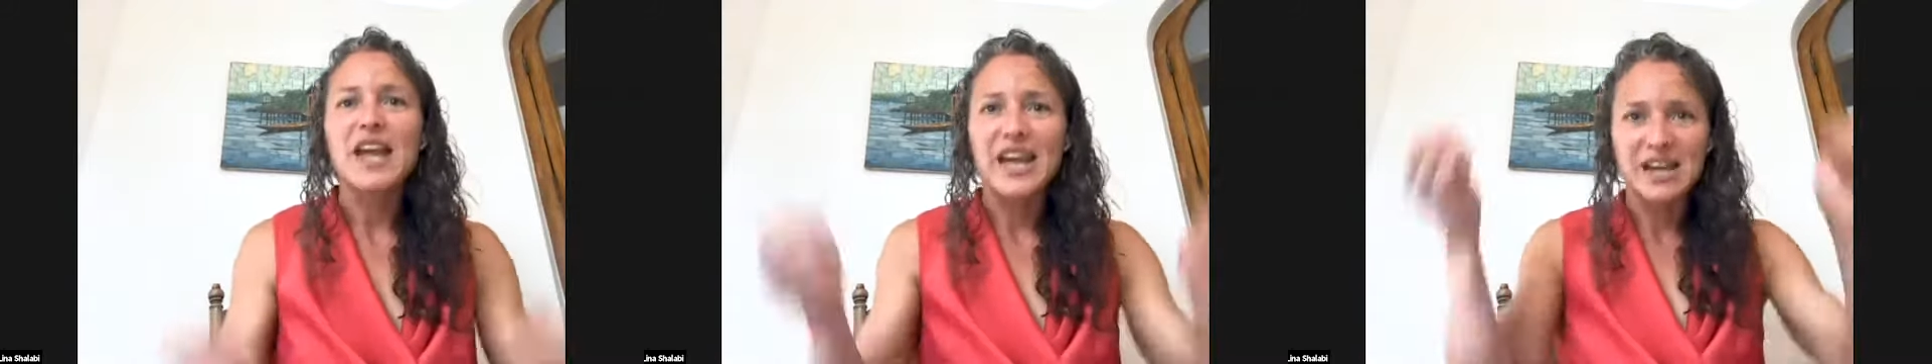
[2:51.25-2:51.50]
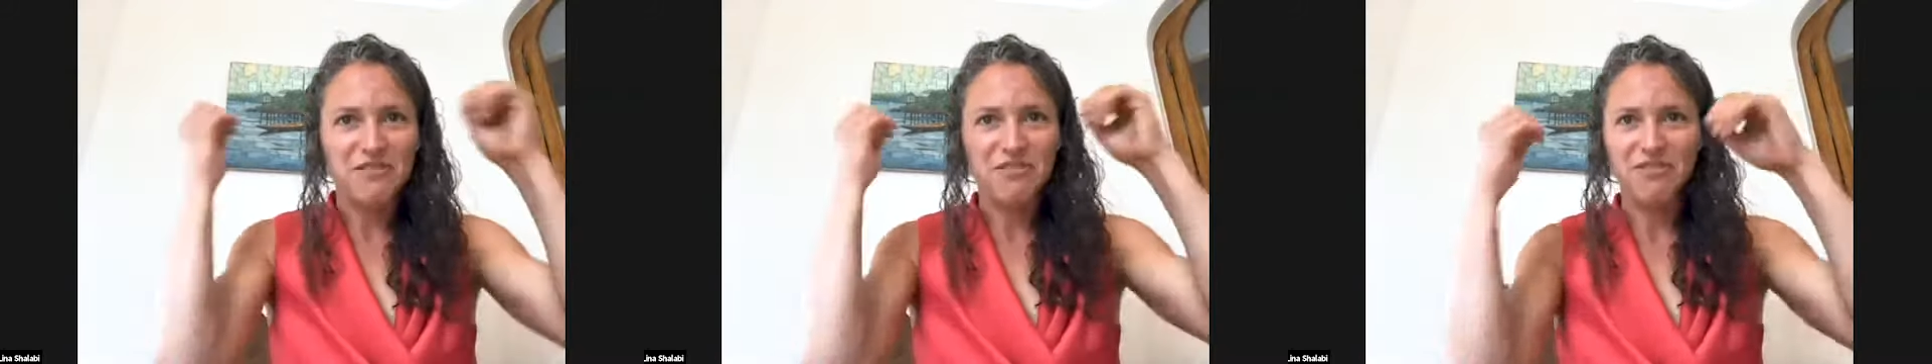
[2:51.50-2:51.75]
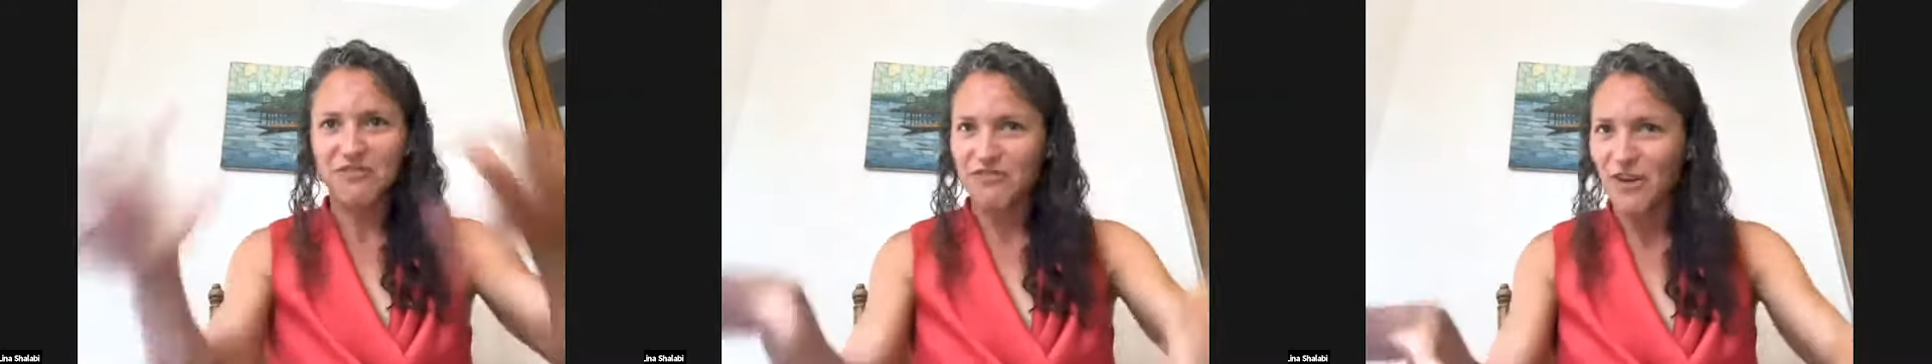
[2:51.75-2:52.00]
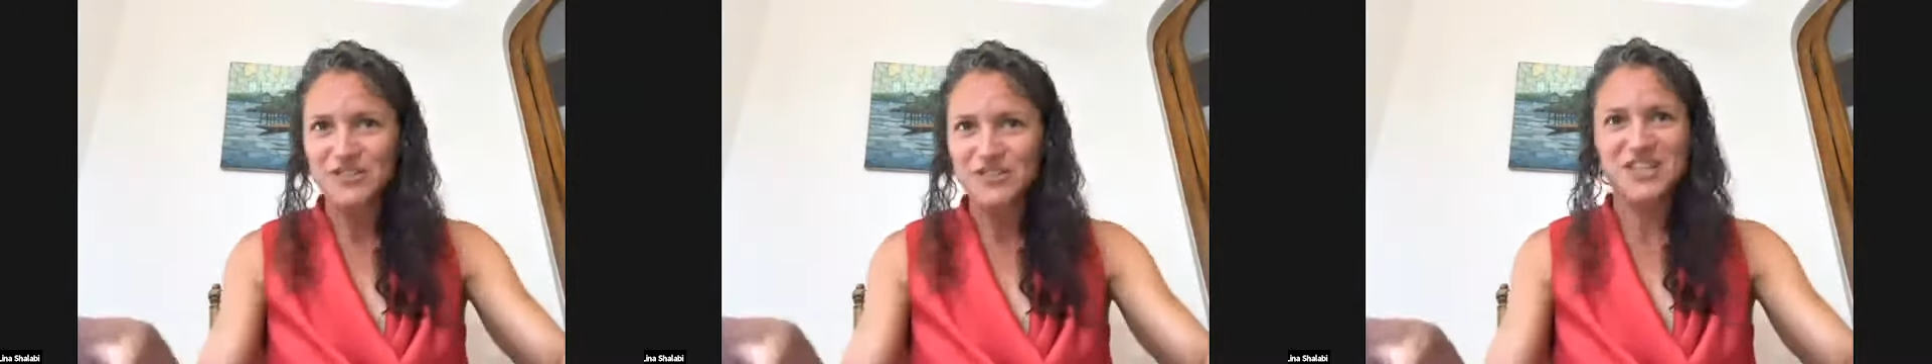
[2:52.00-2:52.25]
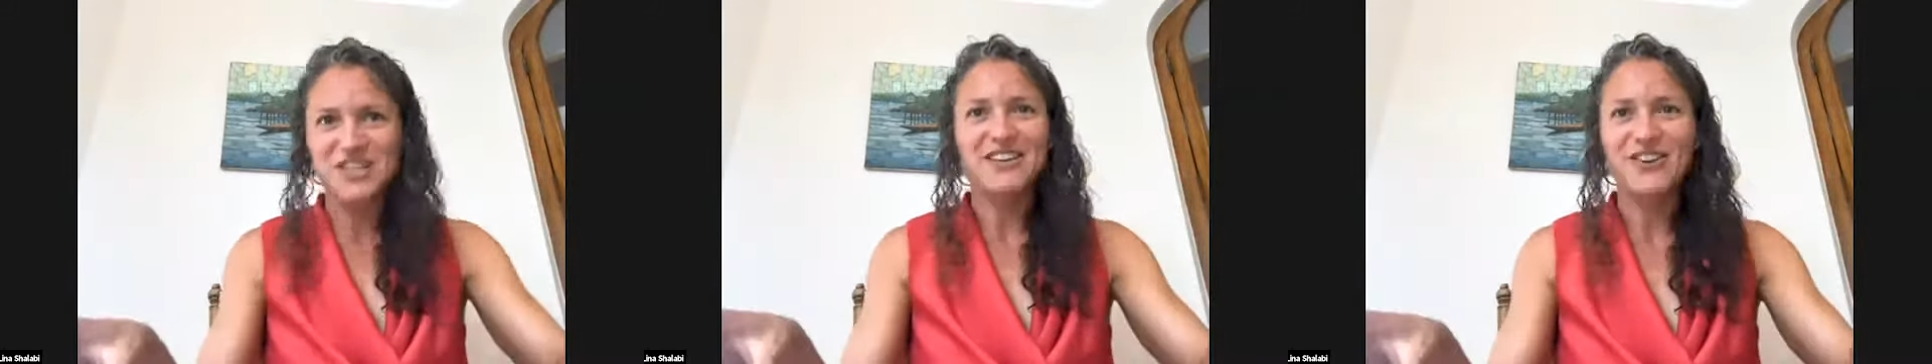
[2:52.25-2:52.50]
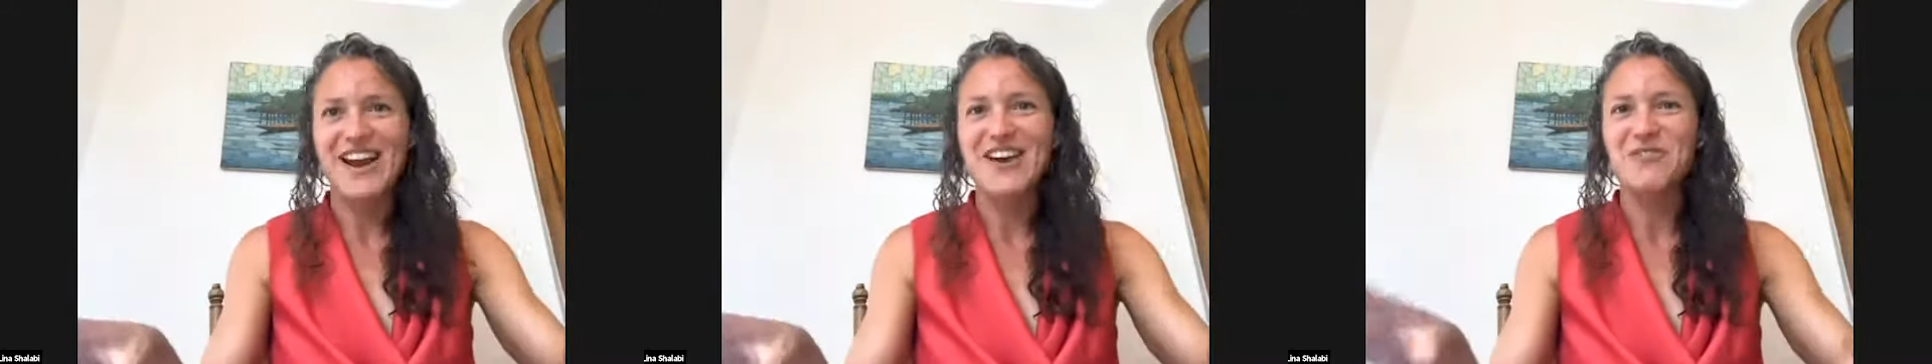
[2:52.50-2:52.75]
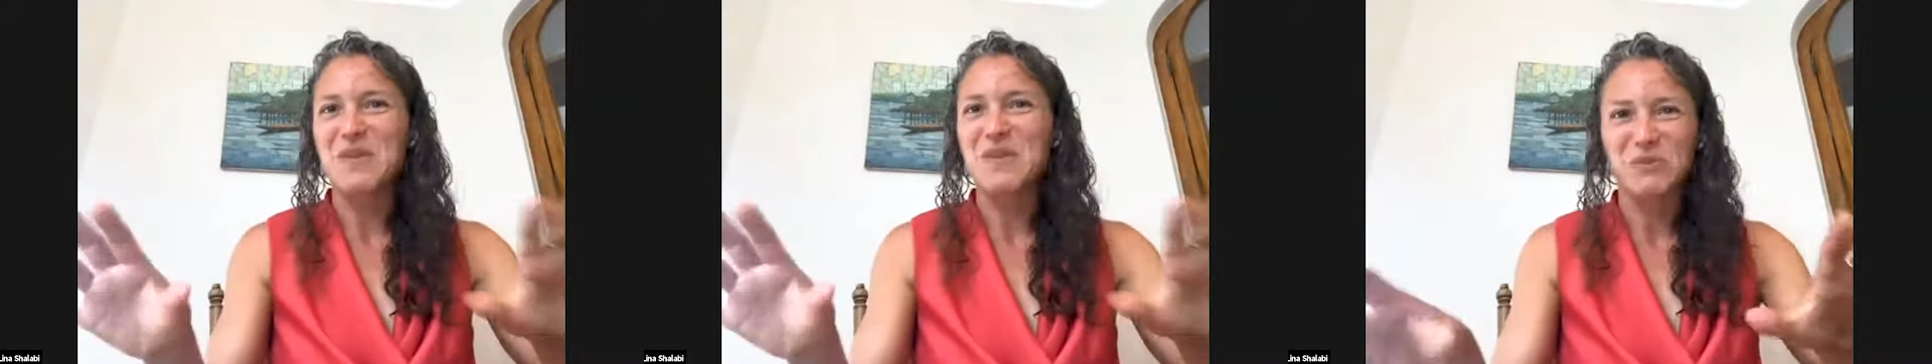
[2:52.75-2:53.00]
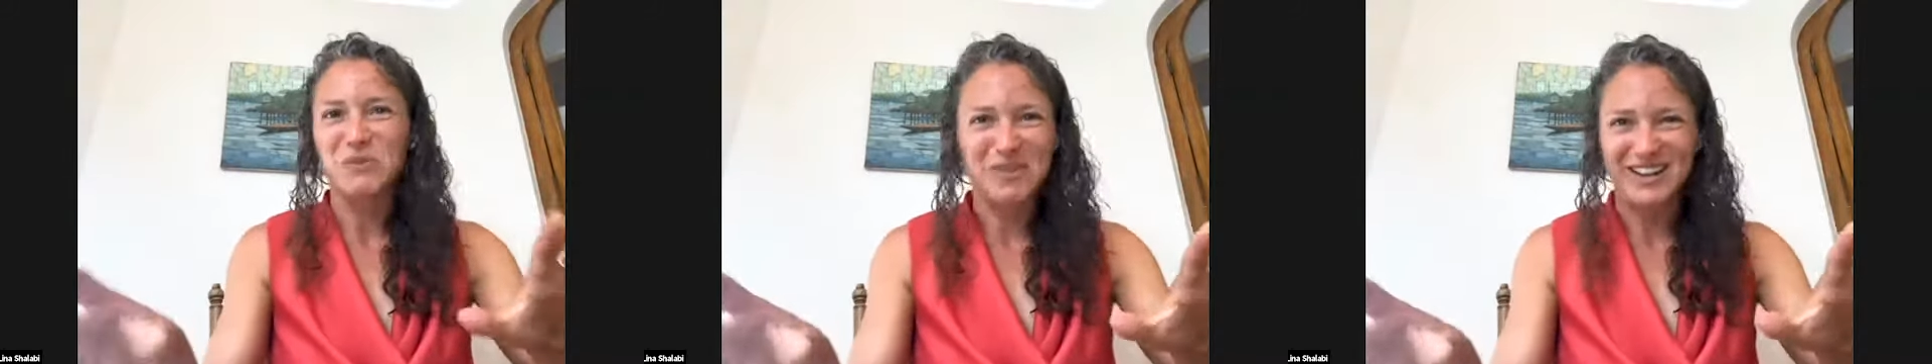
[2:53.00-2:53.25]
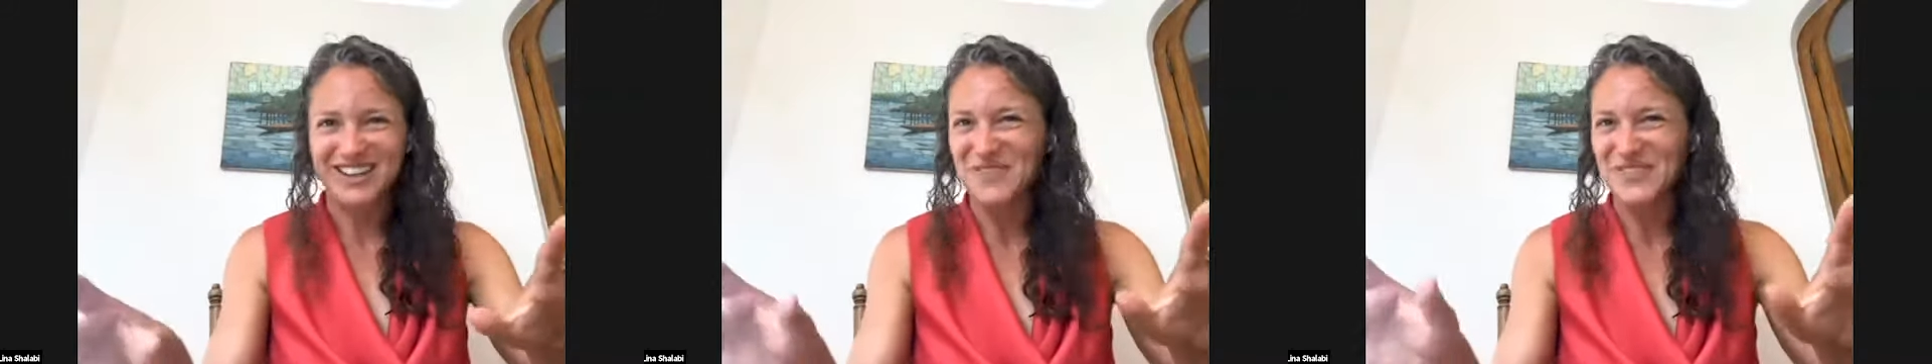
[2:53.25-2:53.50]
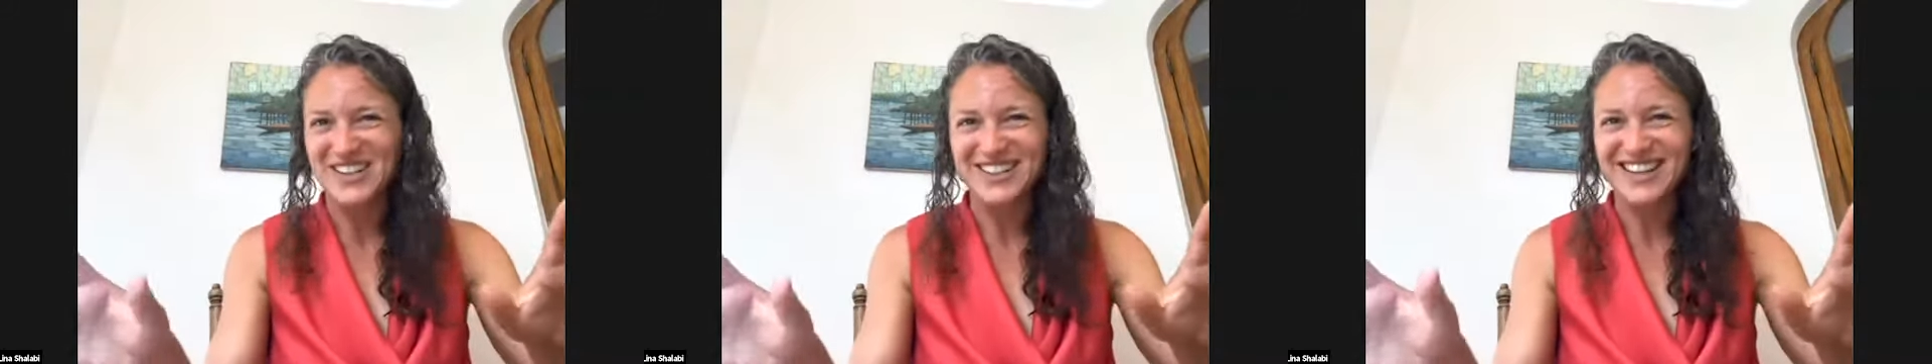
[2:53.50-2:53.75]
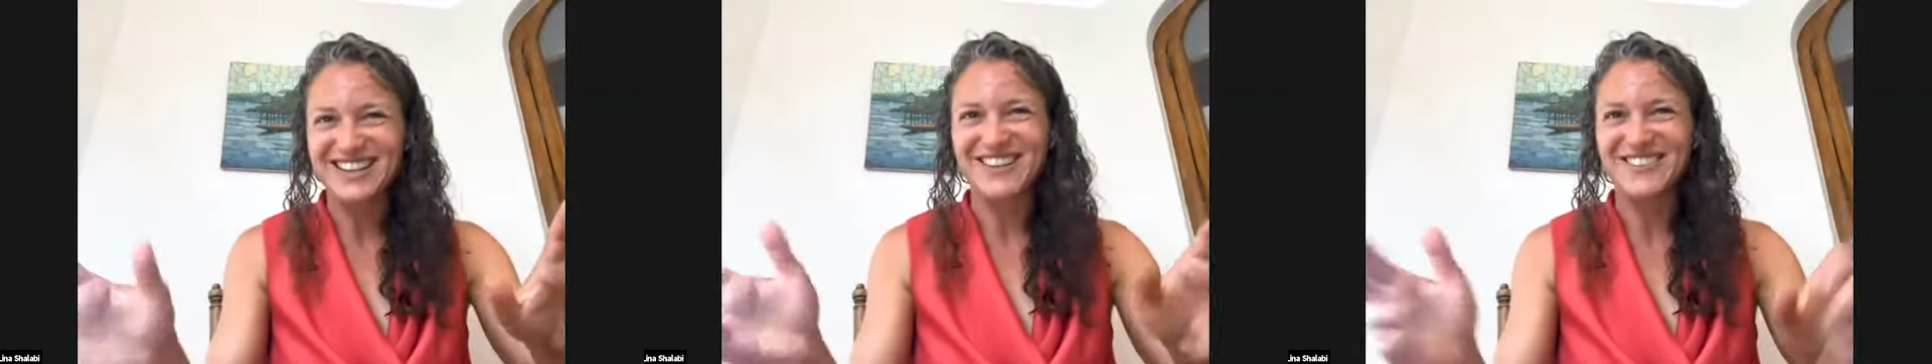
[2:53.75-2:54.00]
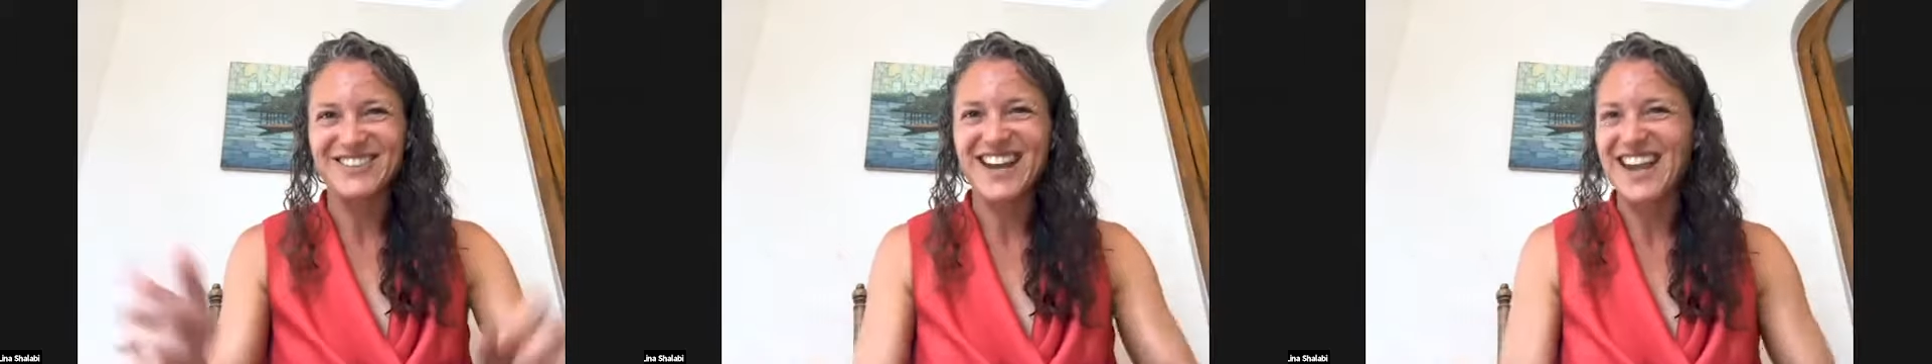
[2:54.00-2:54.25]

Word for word: and it falls down on the ground people pick it up and you know